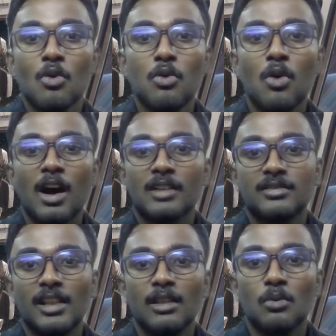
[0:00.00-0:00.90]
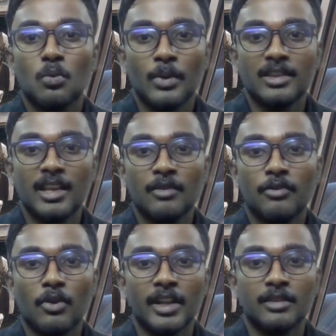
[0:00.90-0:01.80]
who are still waiting
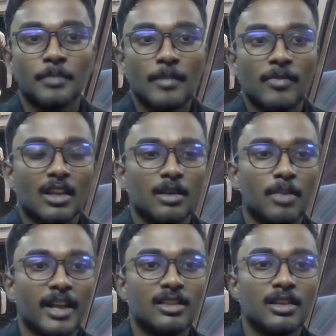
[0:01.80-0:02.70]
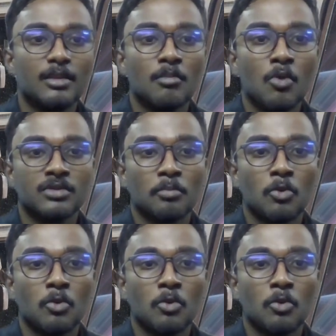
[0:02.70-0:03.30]
for it. A brighter, more